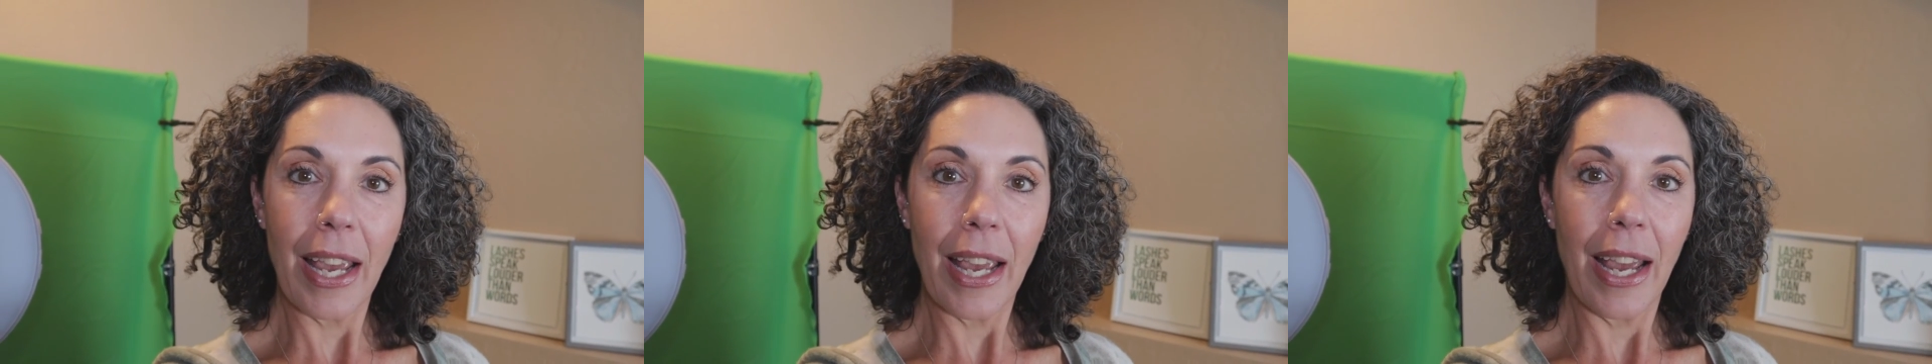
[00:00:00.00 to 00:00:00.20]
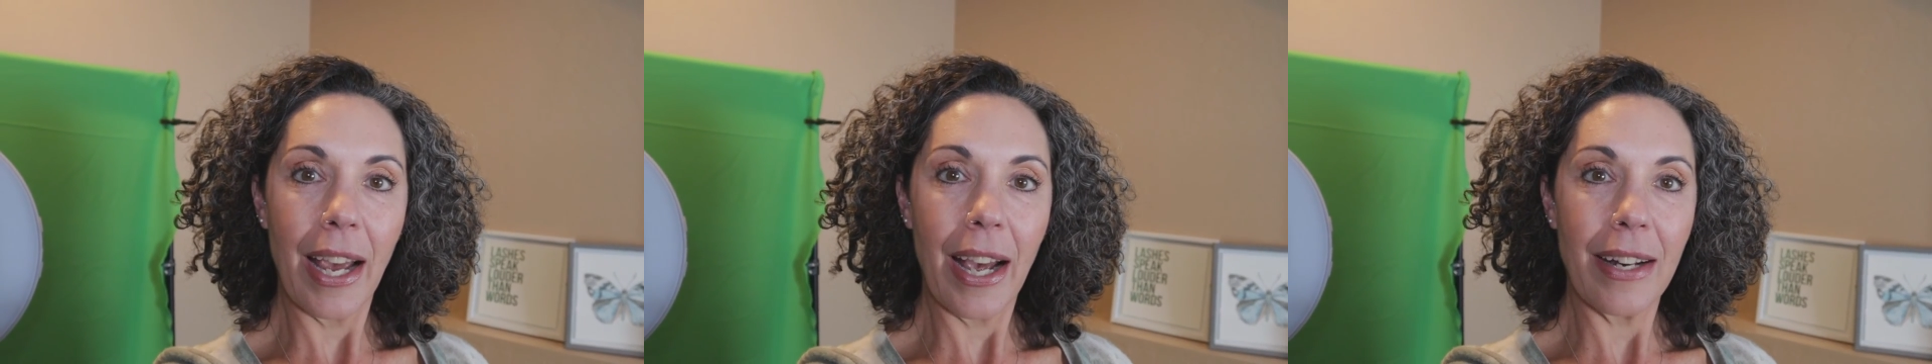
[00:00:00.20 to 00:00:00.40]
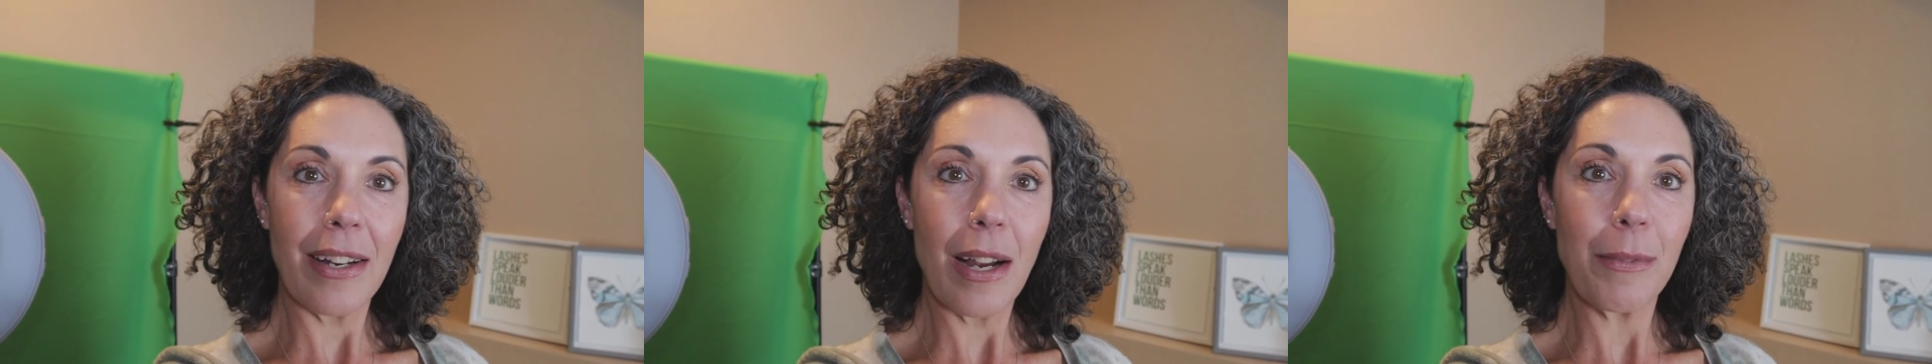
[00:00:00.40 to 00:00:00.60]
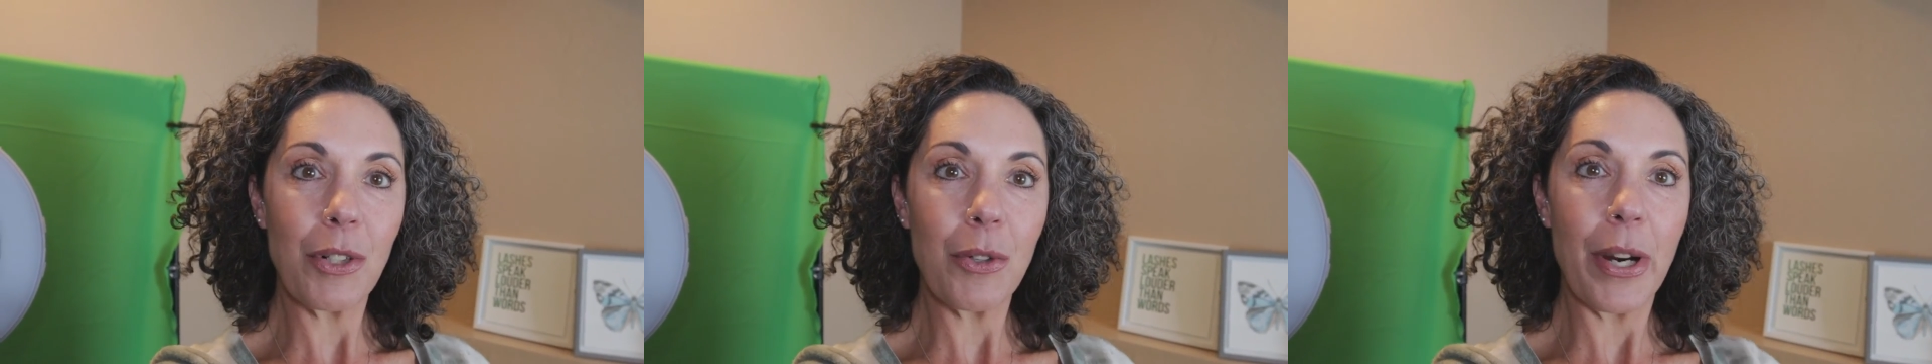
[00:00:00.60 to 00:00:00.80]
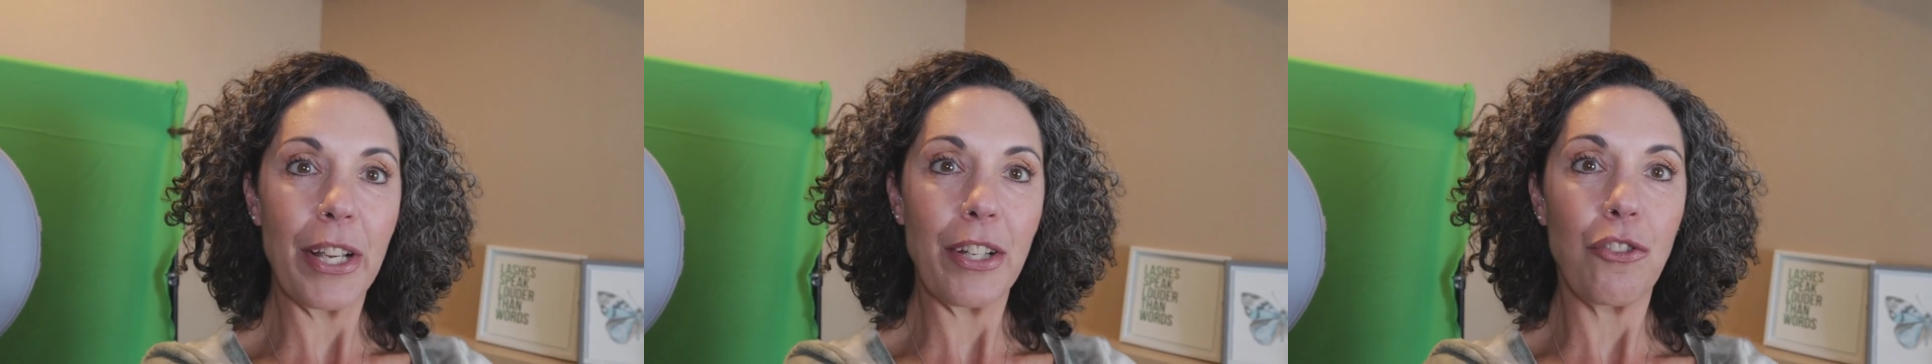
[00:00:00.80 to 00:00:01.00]
And
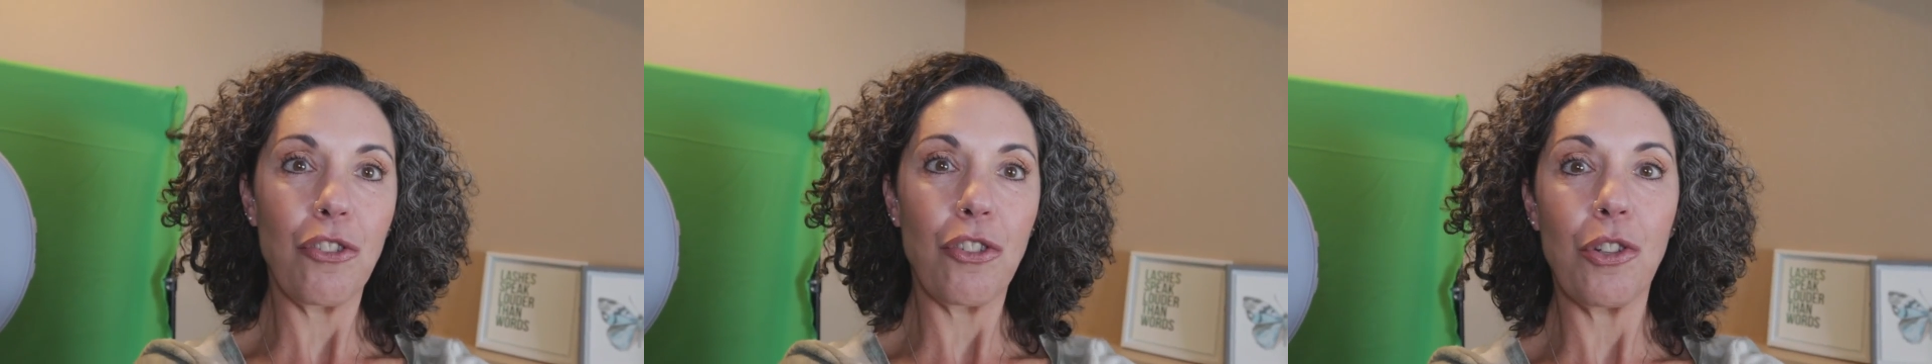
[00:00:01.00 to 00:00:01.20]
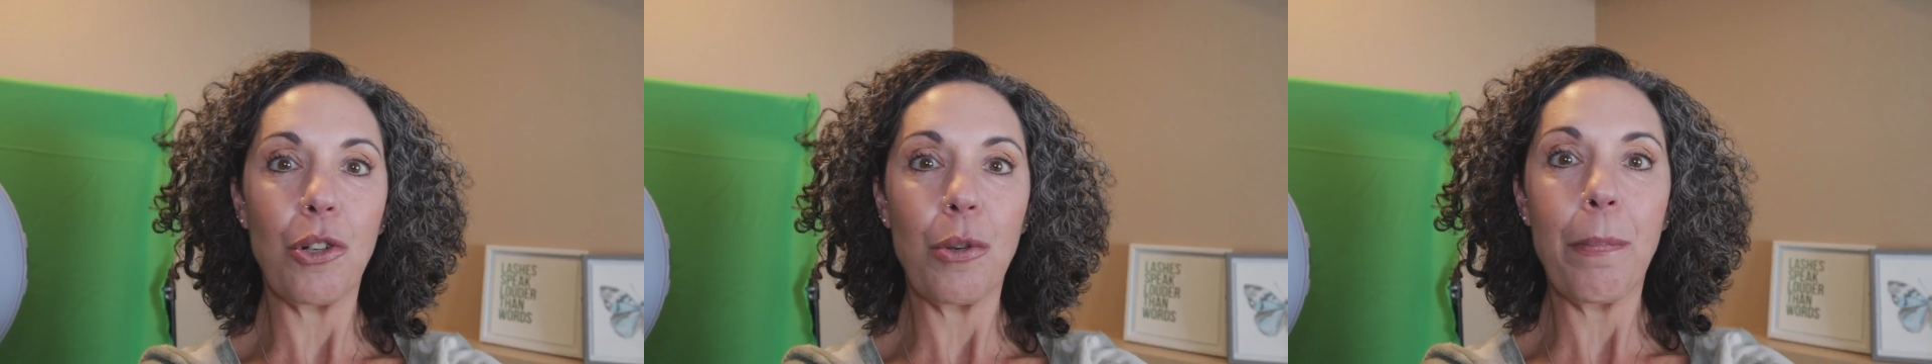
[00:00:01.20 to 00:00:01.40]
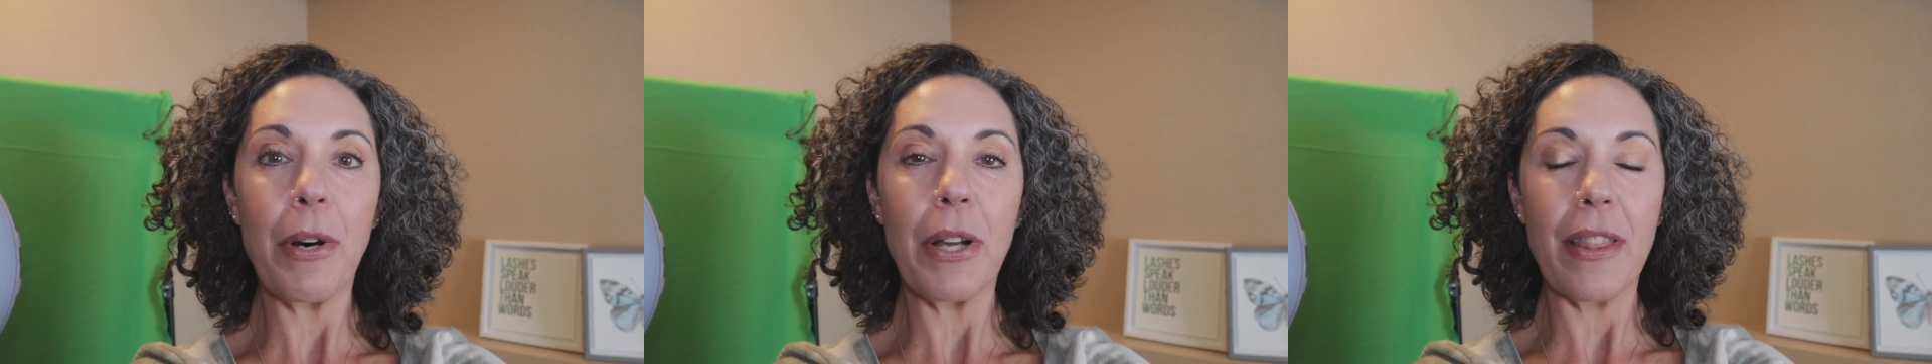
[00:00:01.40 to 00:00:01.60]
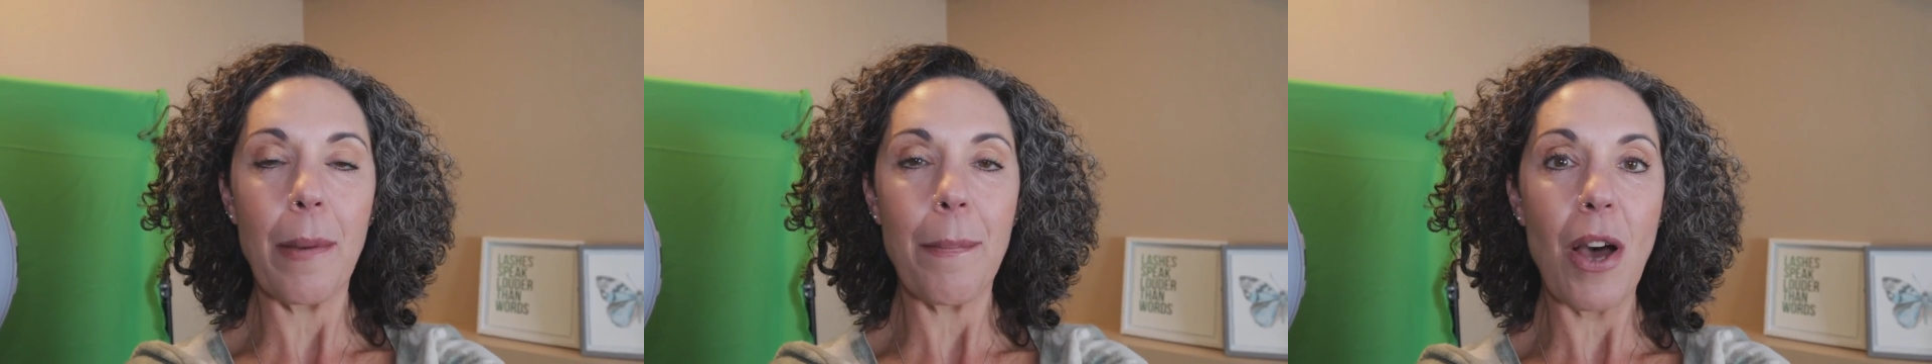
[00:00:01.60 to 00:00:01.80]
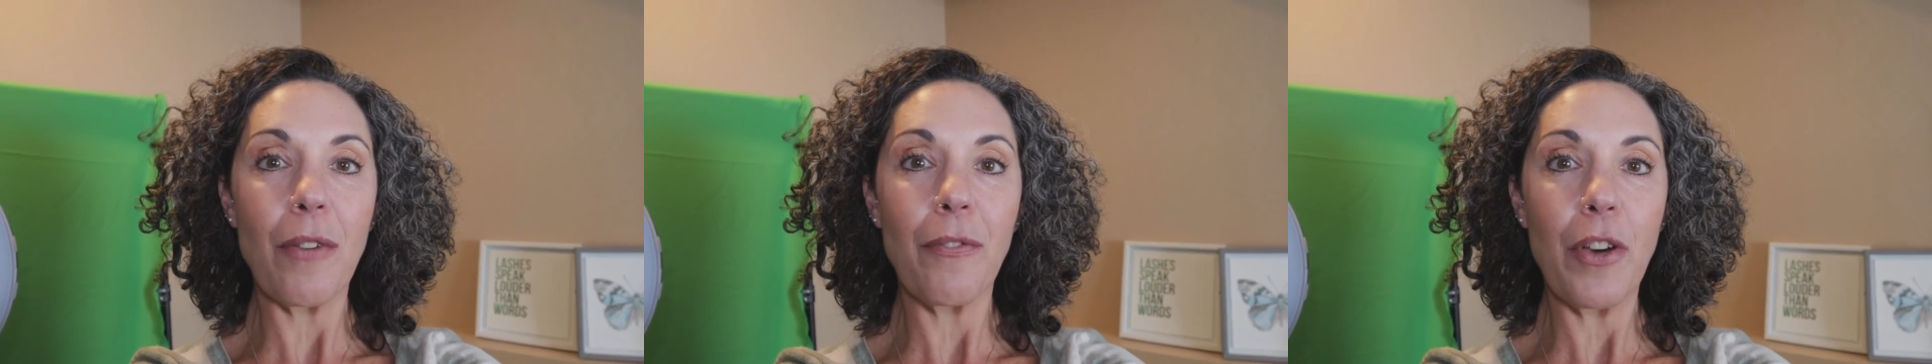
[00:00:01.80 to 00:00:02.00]
I'm going to put
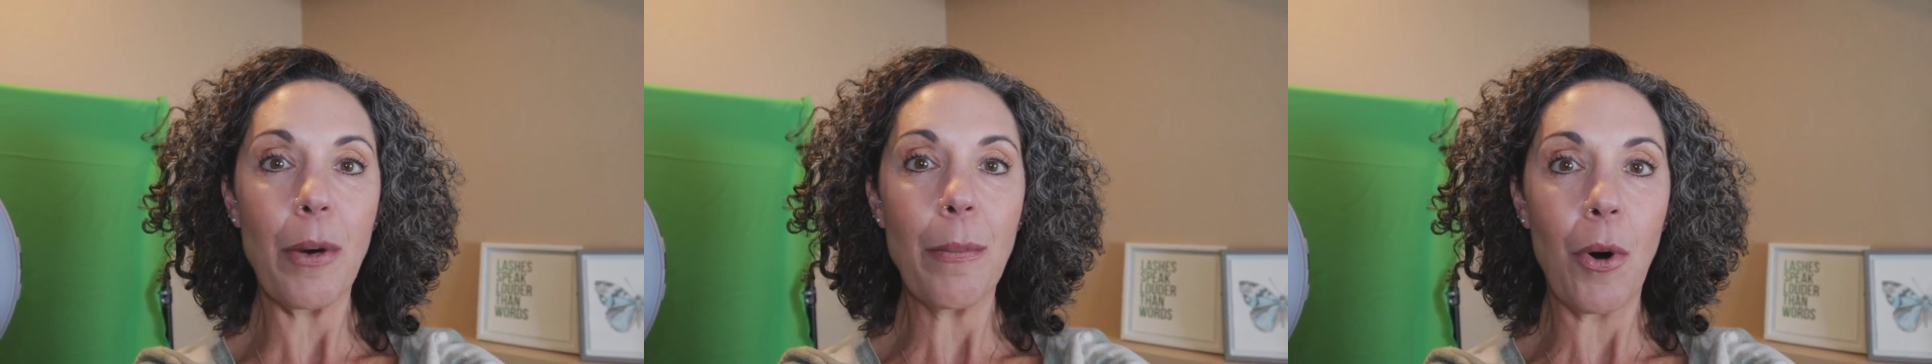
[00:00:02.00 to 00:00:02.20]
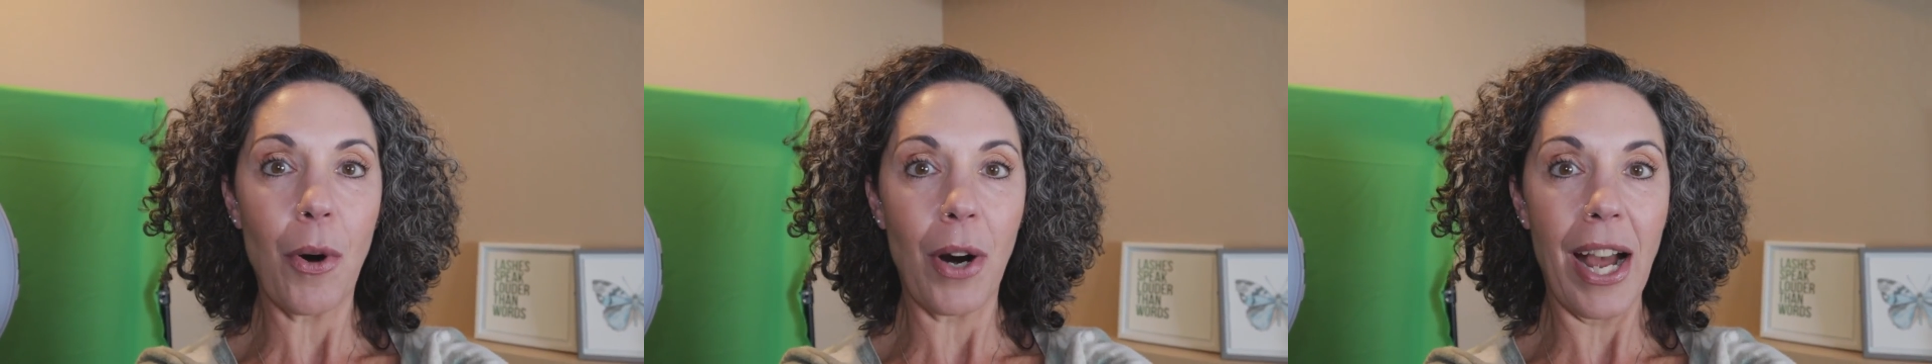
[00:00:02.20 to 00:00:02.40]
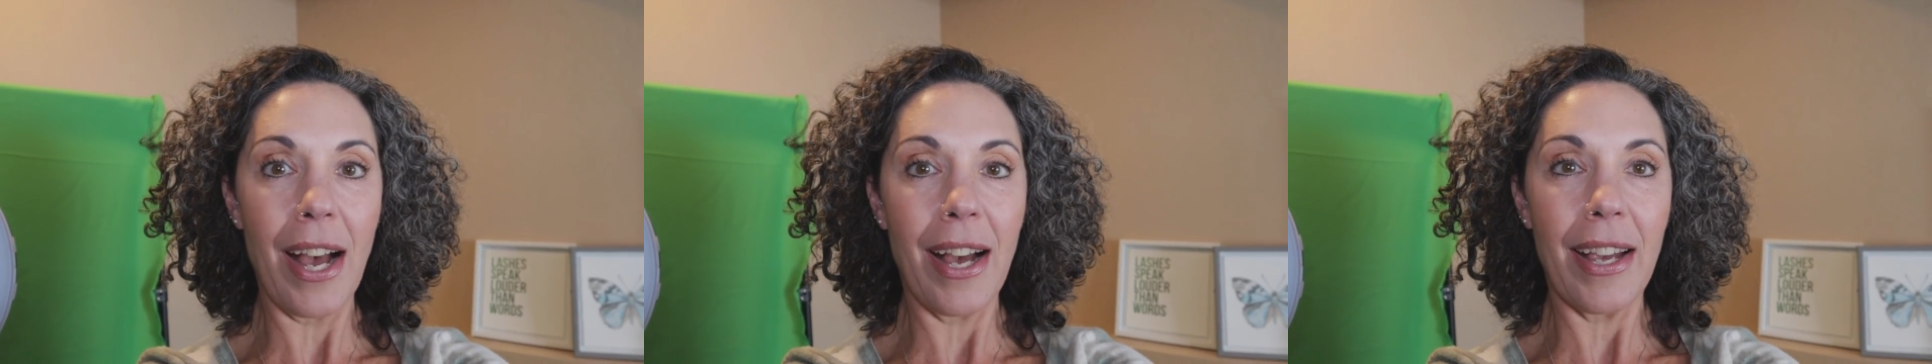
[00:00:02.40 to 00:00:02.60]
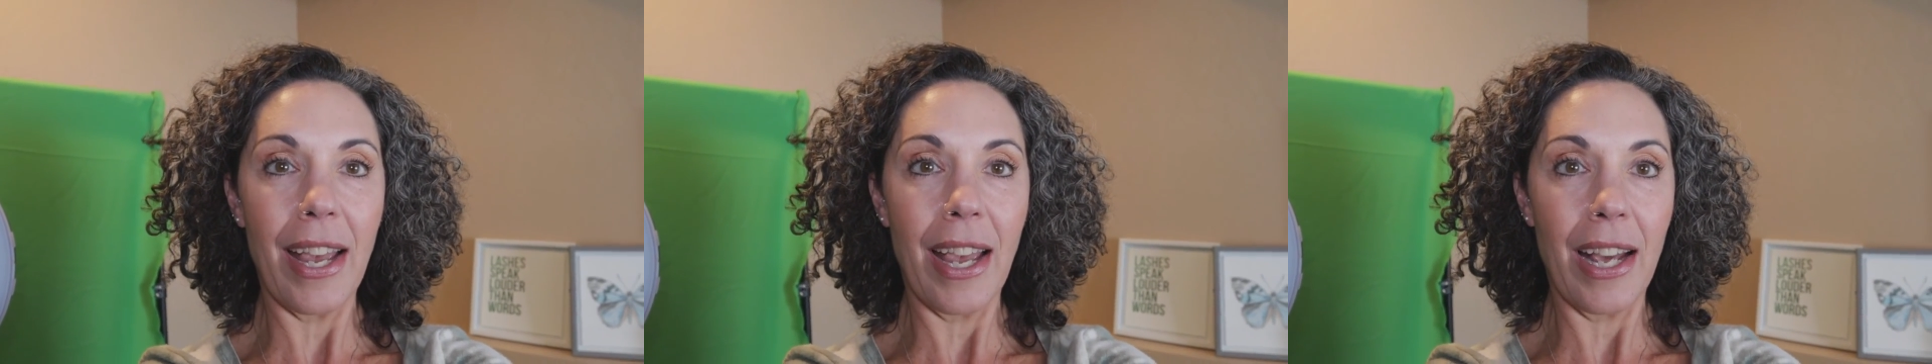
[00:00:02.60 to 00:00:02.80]
them on Filmora